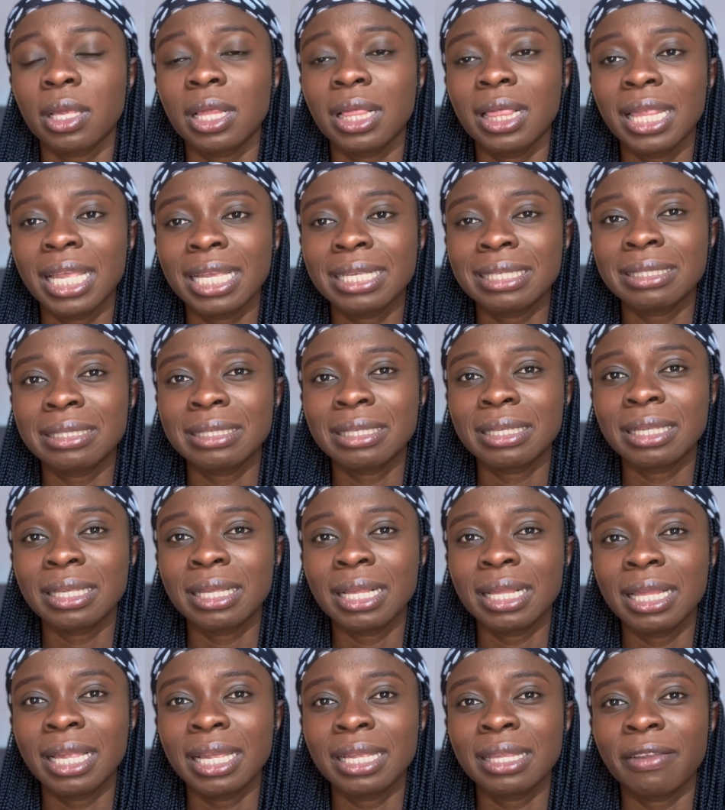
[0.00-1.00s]
let's
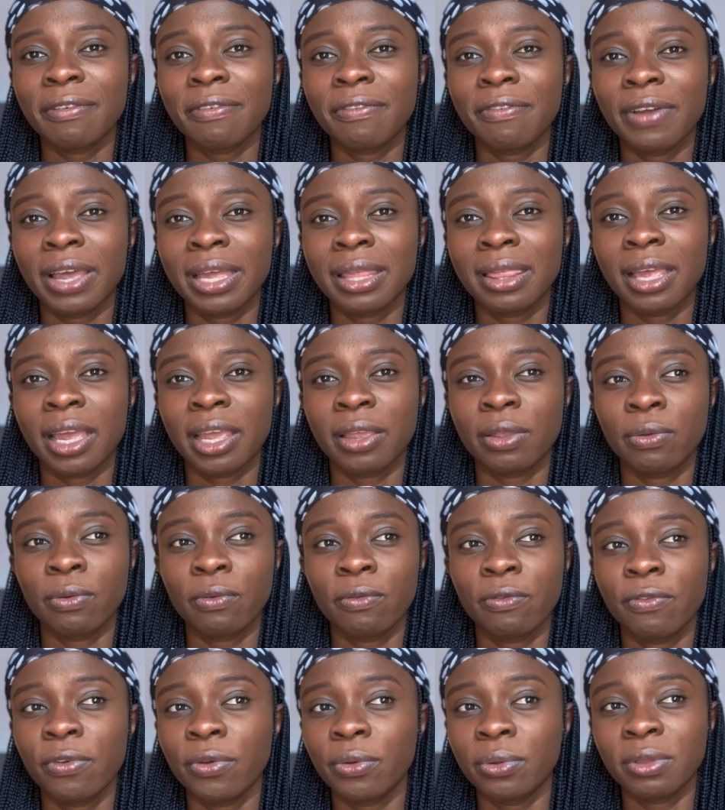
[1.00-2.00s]
let the fact that you
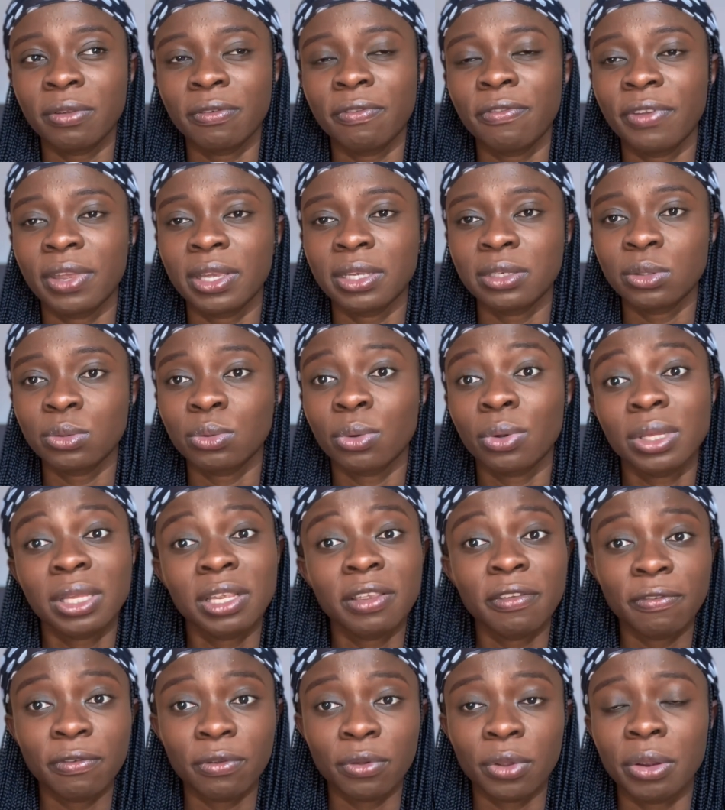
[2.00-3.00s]
failed the first one,
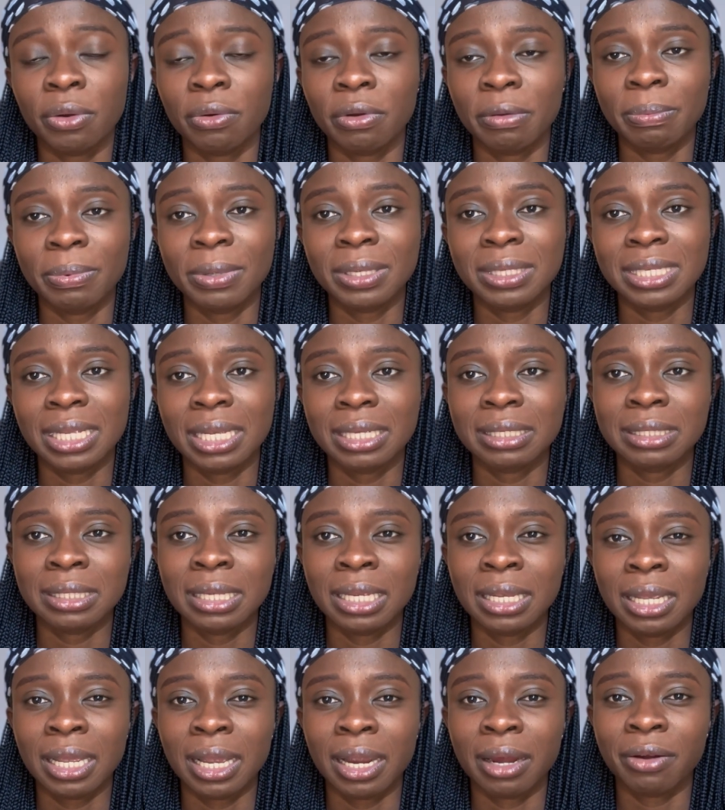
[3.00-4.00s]
if you're a repeat test
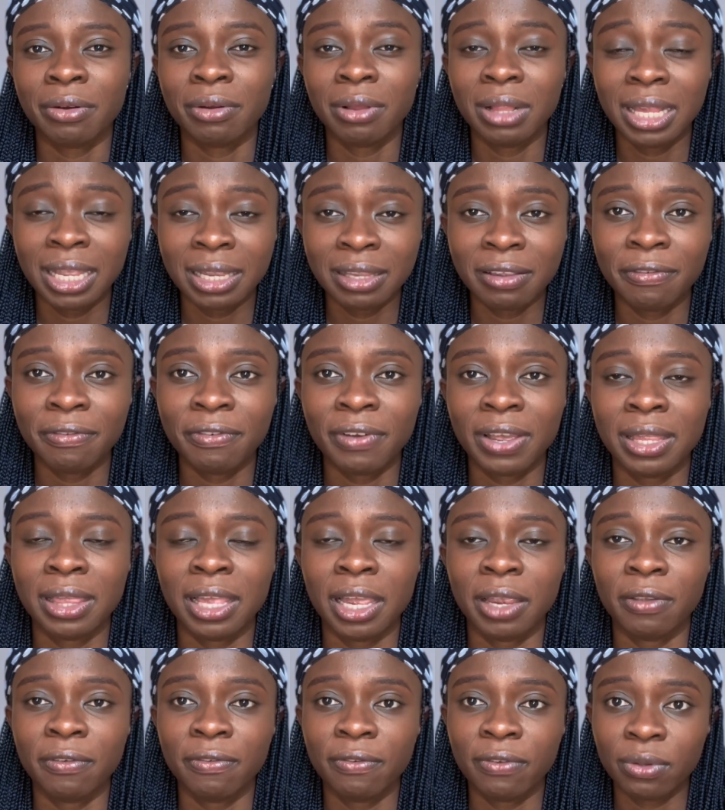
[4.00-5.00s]
taker, let the fact
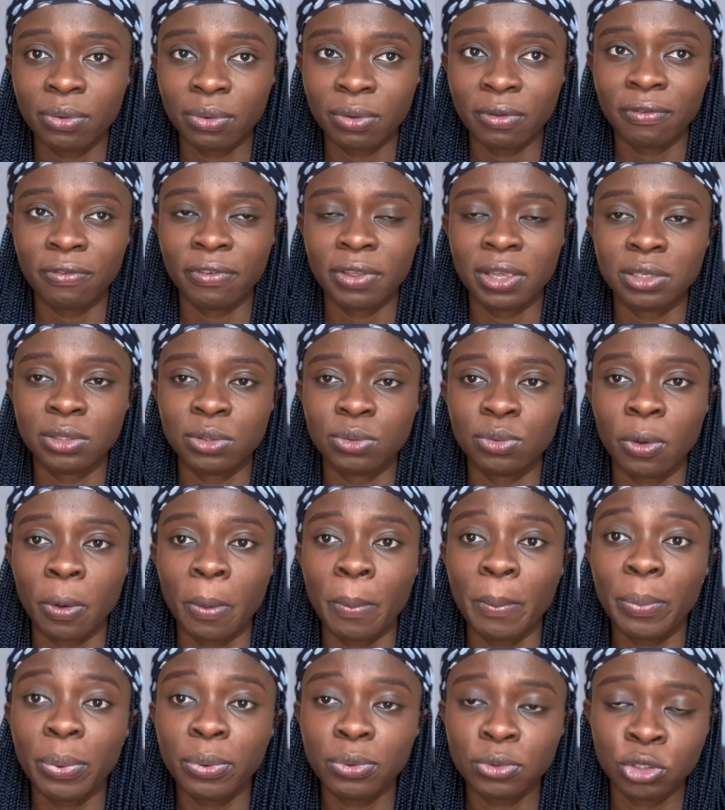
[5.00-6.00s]
that you failed the first
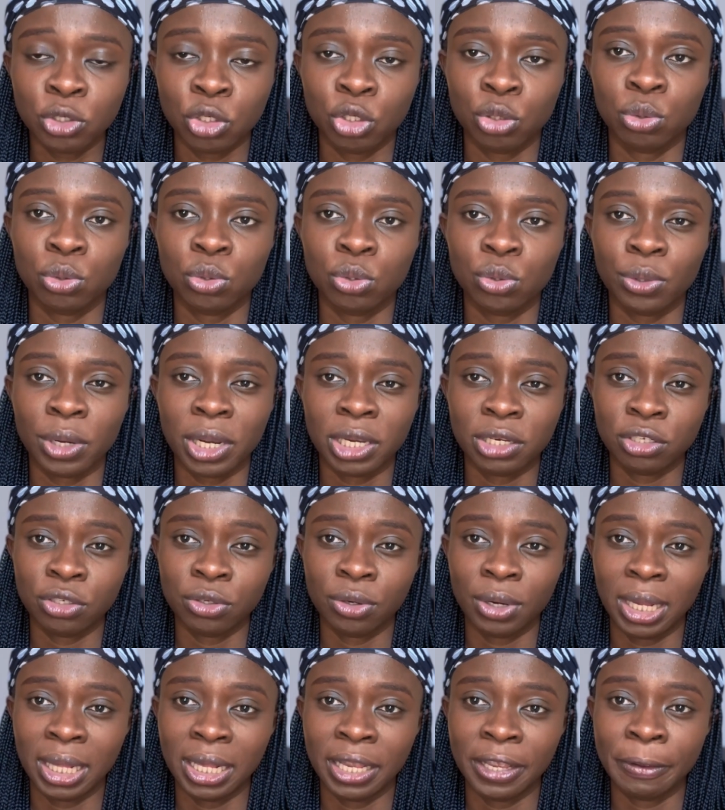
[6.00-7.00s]
one push you to
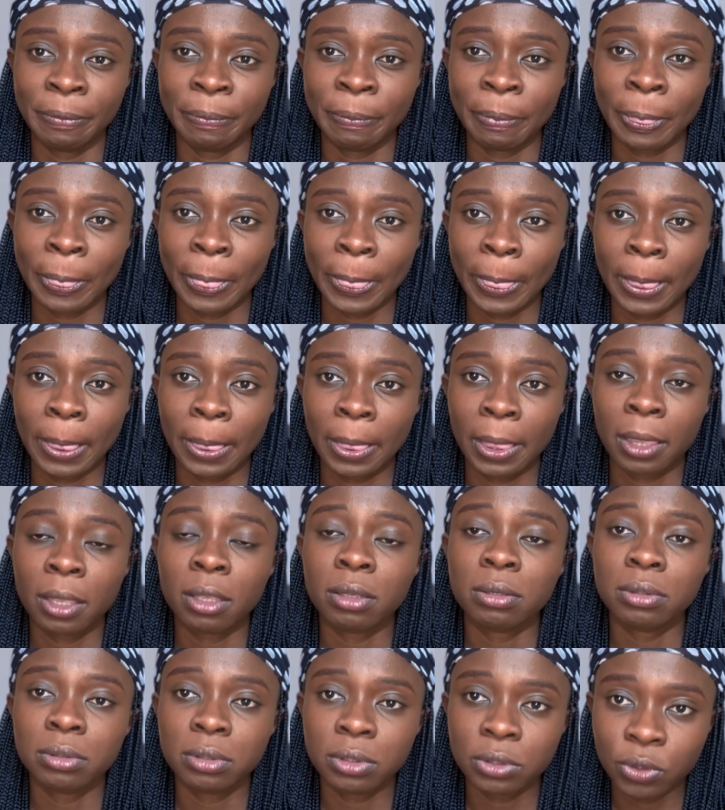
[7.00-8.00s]
actually
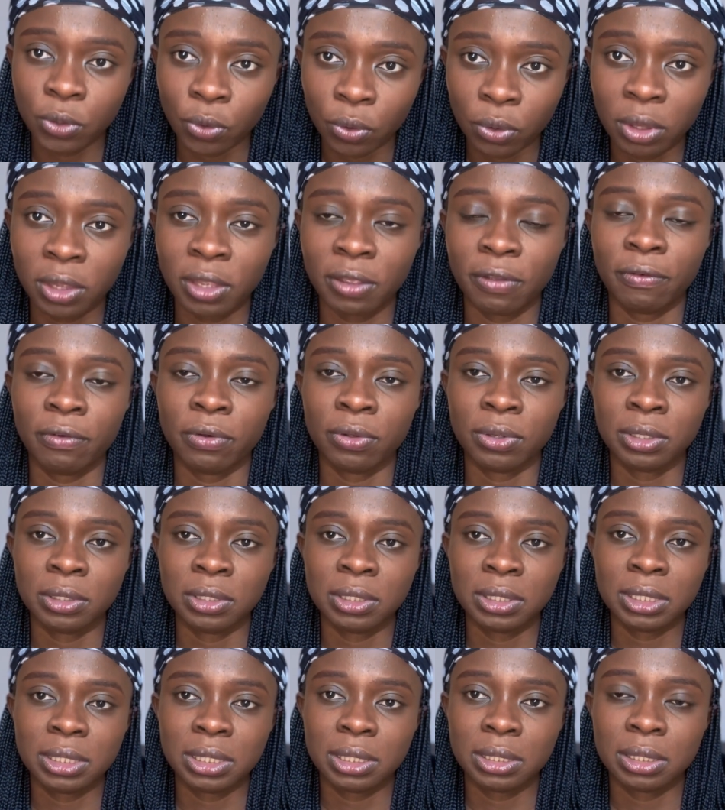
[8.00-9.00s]
study for
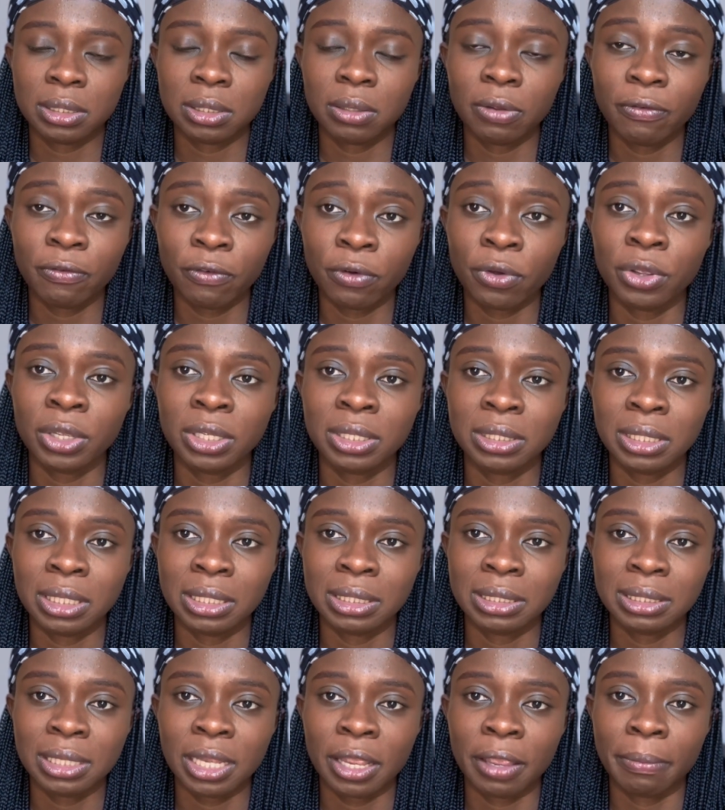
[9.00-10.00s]
this for it
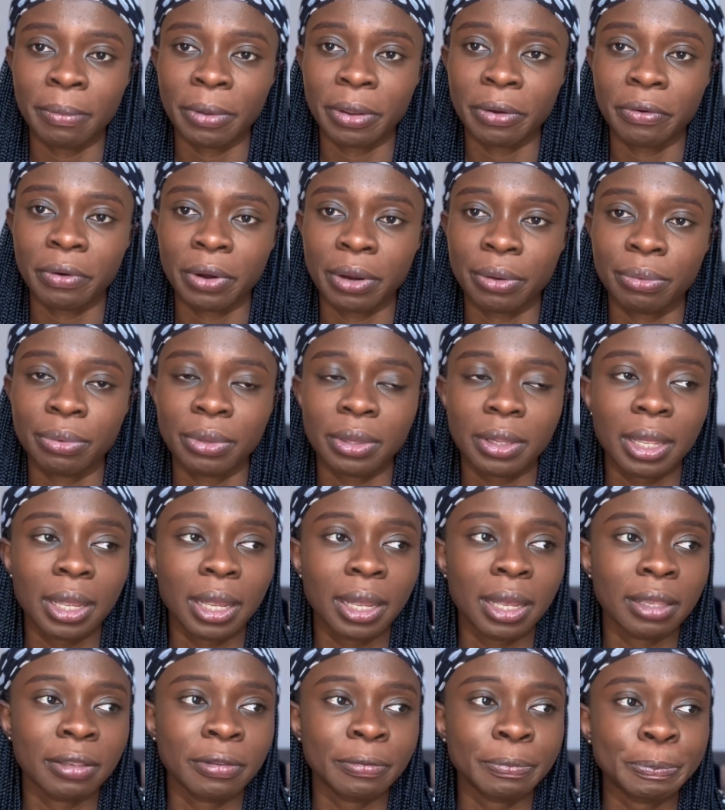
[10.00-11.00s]
this time around.
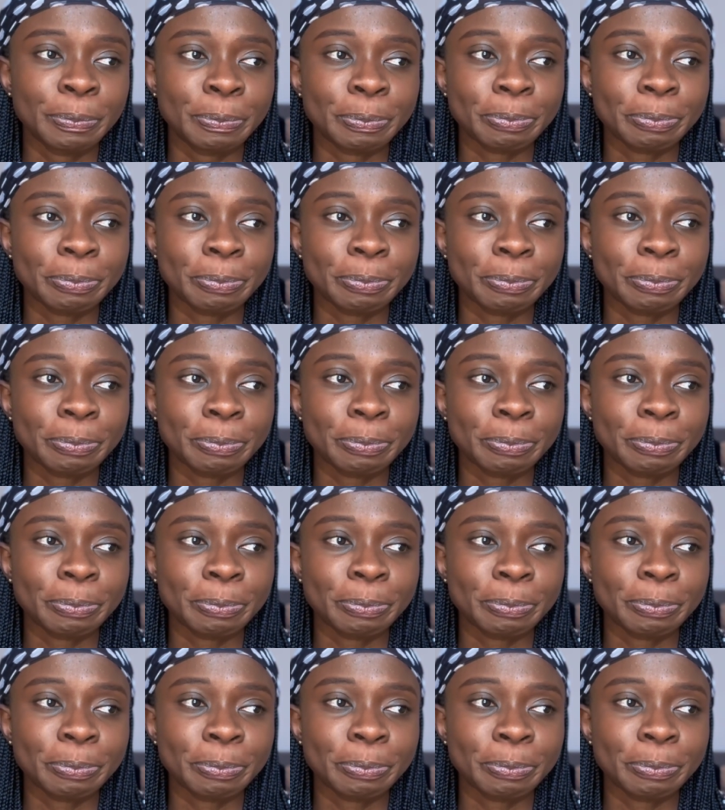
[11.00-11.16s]
And